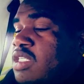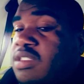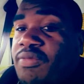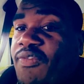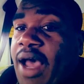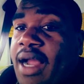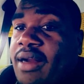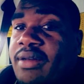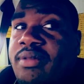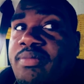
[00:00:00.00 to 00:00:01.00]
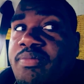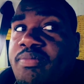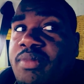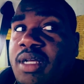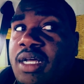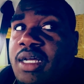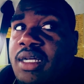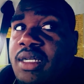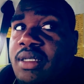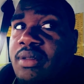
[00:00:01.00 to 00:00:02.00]
just fire
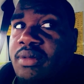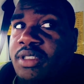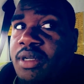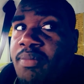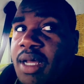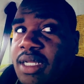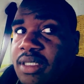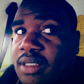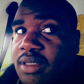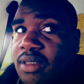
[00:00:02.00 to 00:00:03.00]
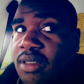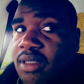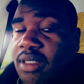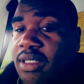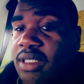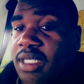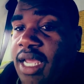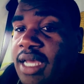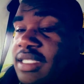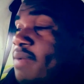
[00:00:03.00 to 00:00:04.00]
uh, Jim Buss.
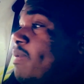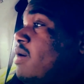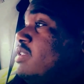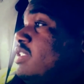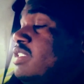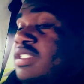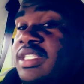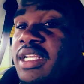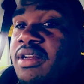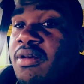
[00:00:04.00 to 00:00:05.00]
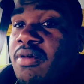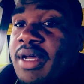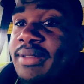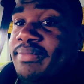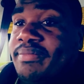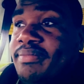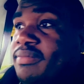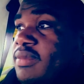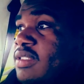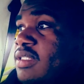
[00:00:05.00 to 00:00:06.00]
She has that power. She could just say, you know what?
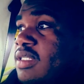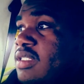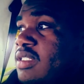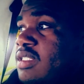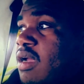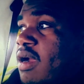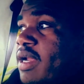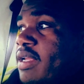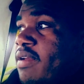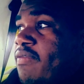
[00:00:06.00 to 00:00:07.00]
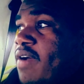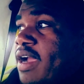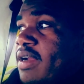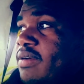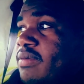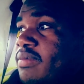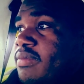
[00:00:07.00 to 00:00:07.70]
Sorry, you're fired.